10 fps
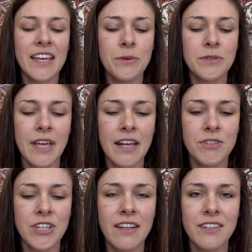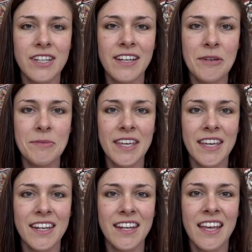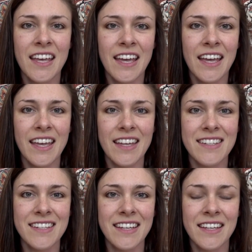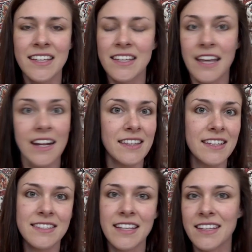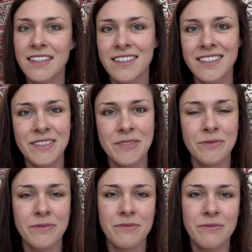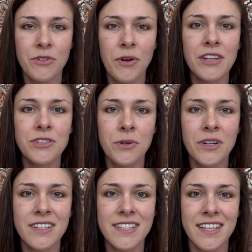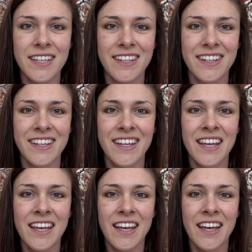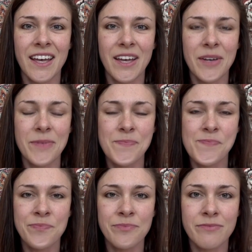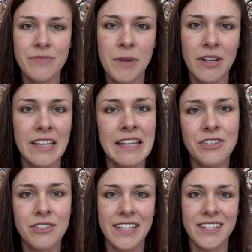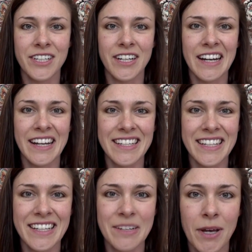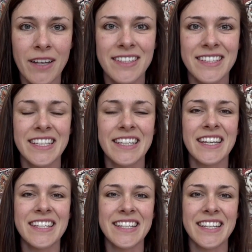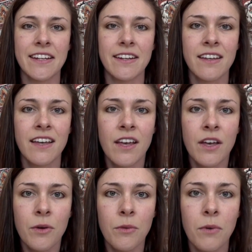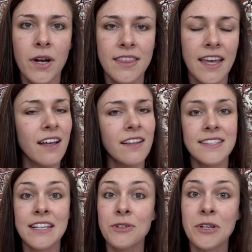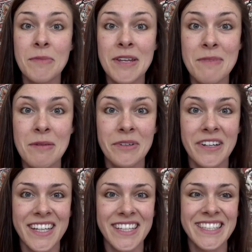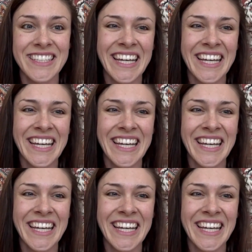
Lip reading: it was kind of challenging coming in and getting this crash course in the Maryland legislature and in policy and in what the hell a central committee member is.